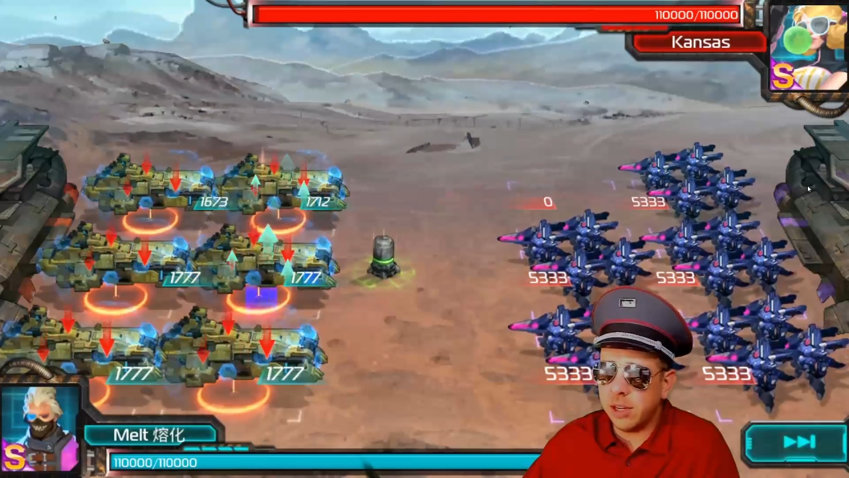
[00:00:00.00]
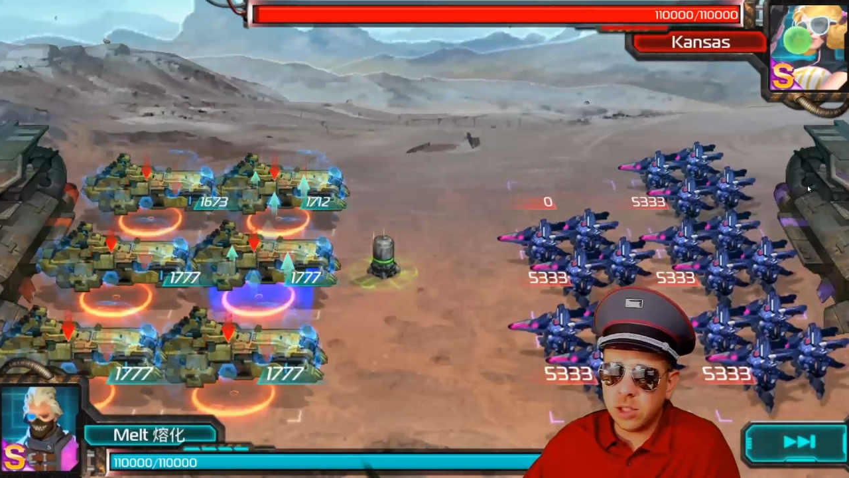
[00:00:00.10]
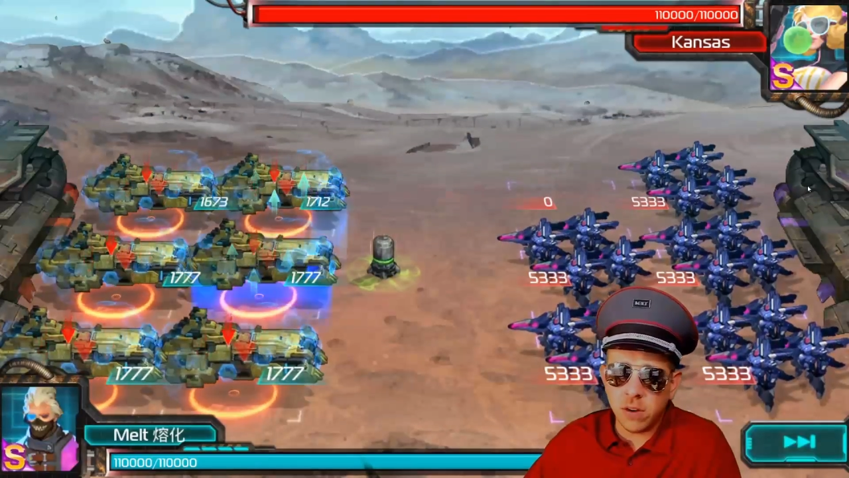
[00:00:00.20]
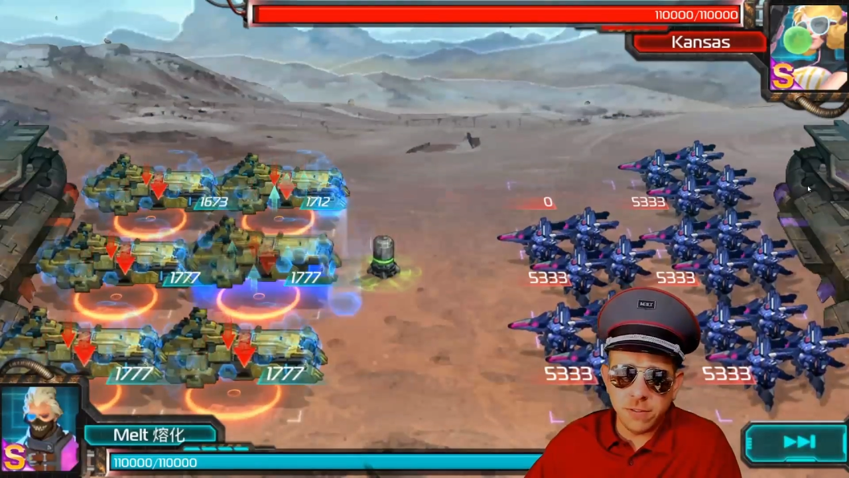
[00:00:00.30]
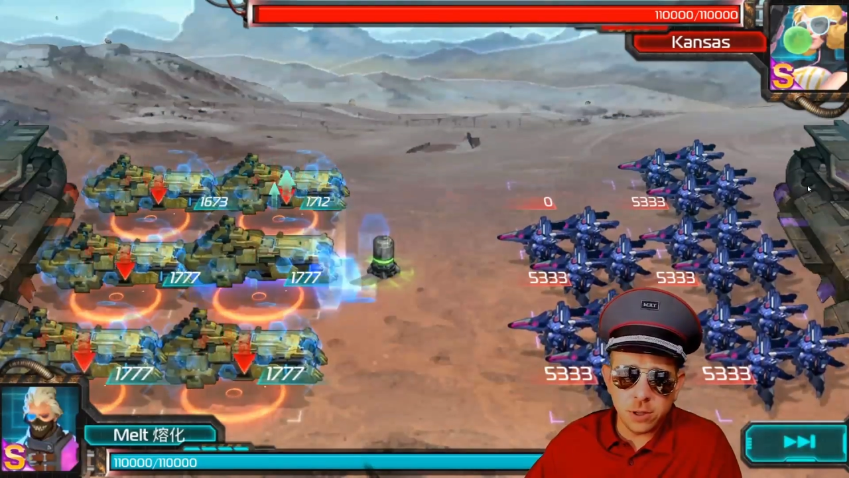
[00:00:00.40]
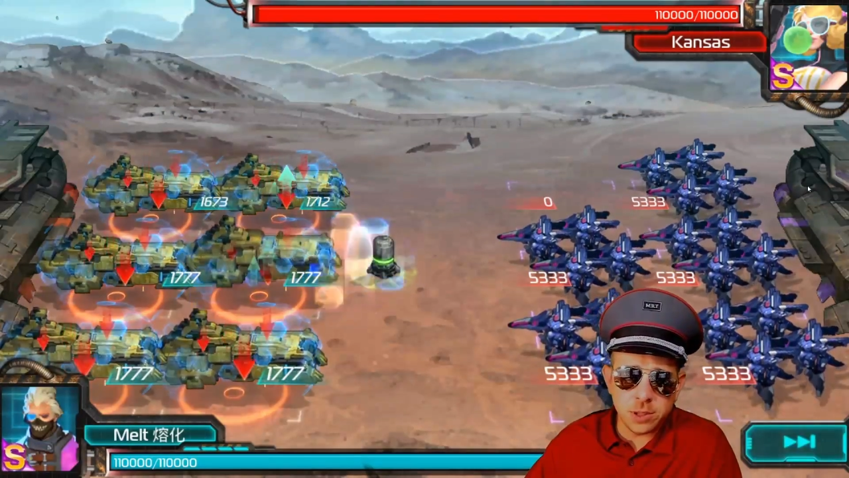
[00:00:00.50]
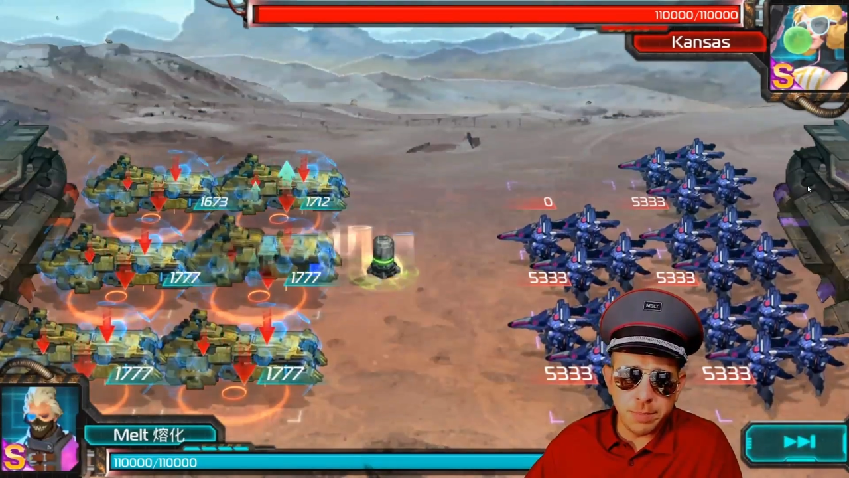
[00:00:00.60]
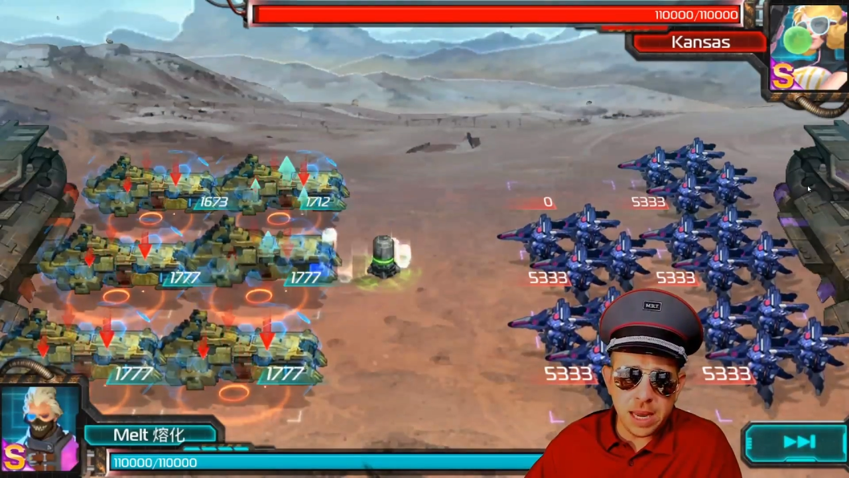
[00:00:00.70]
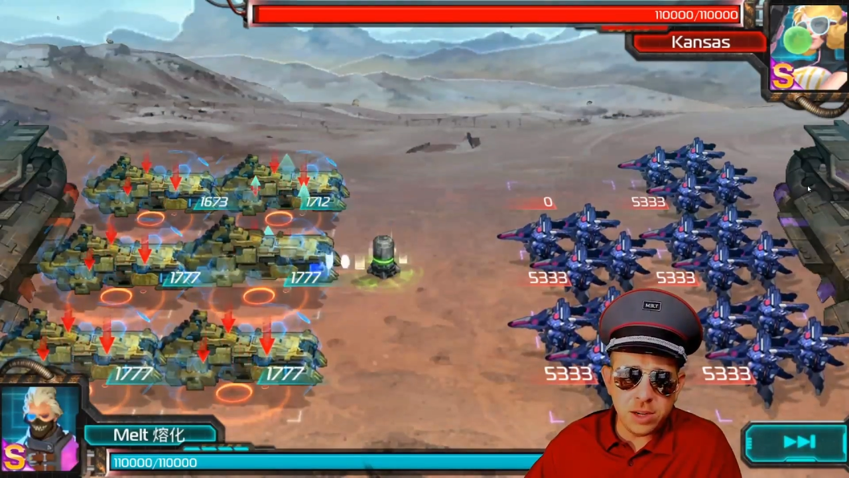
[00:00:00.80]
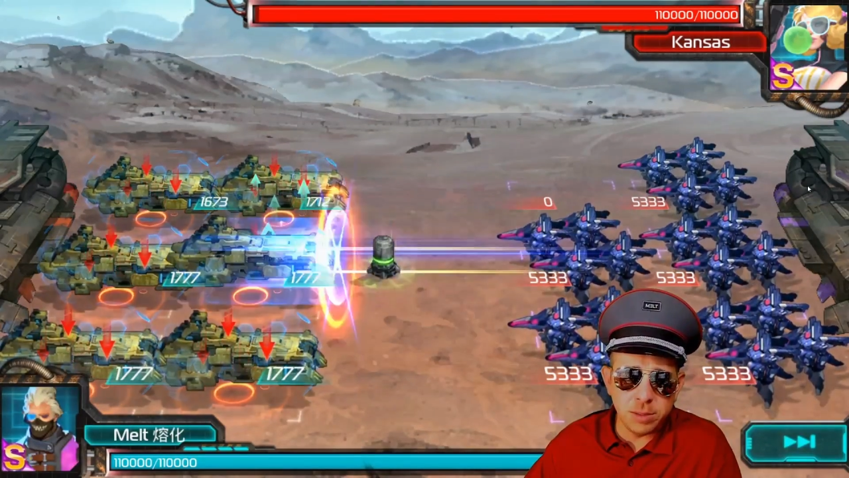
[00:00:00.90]
there's our first
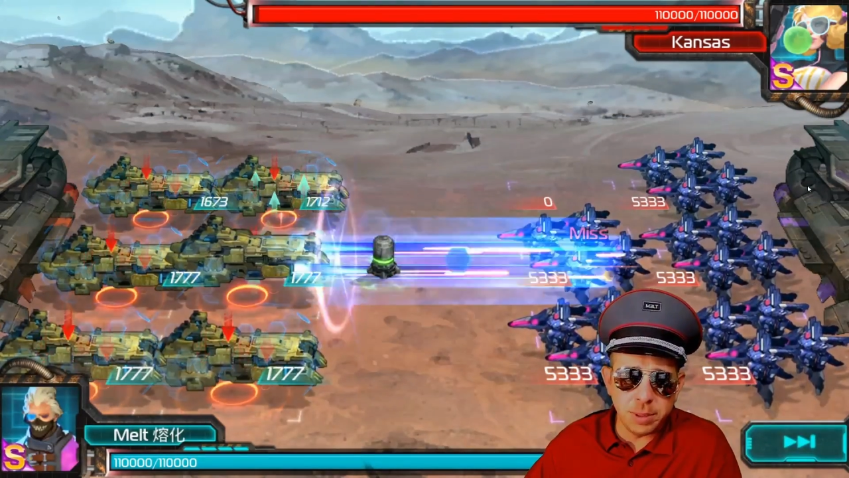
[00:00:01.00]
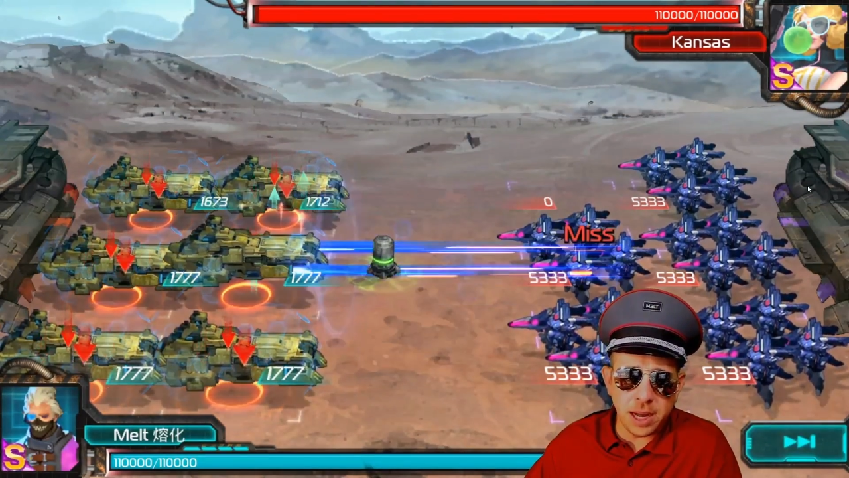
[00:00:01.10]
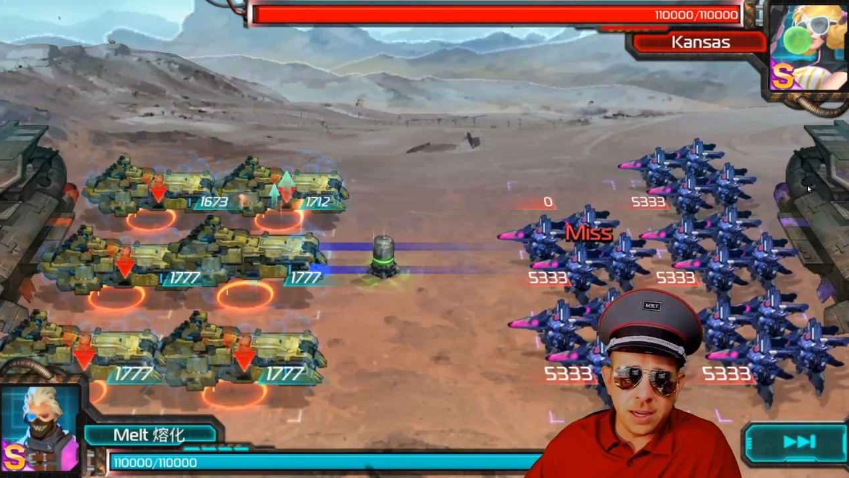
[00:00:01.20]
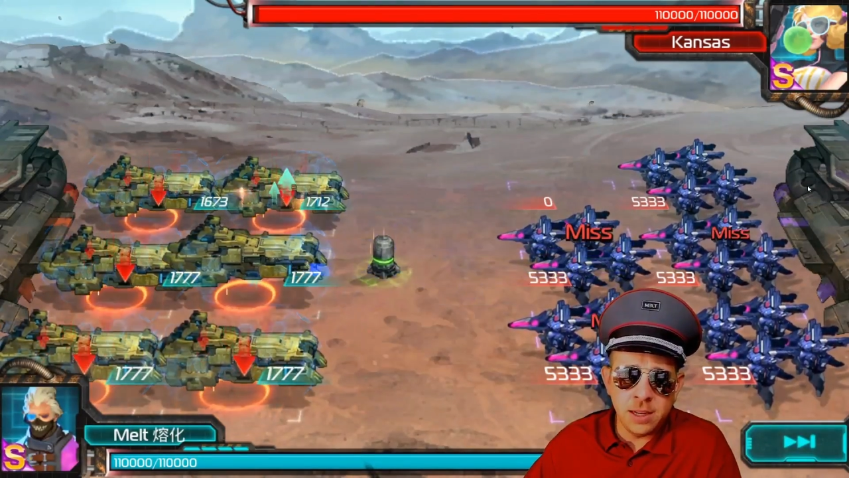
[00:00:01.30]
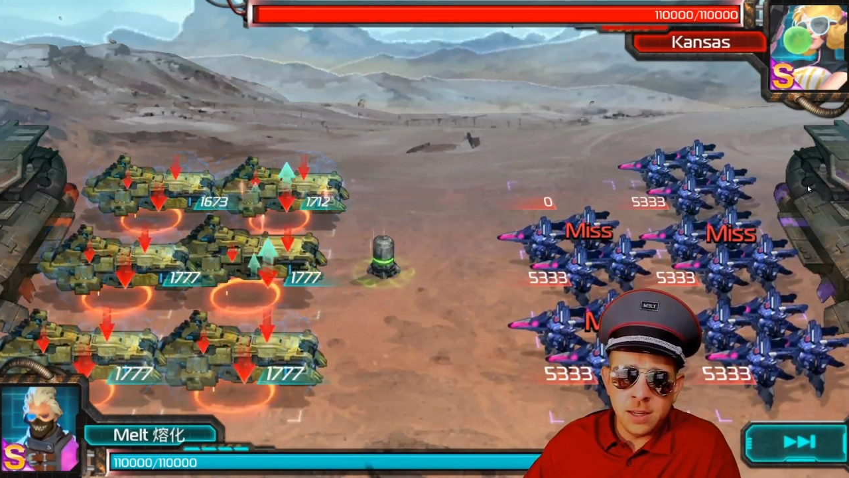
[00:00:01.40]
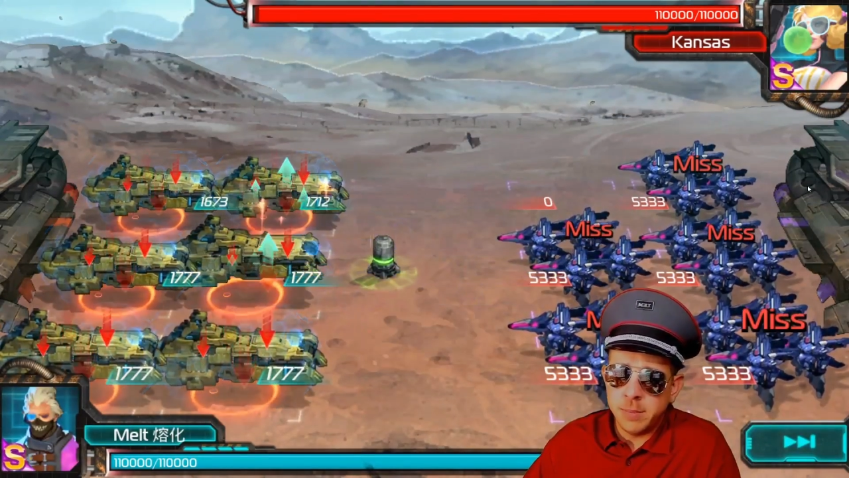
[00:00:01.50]
Menderbot.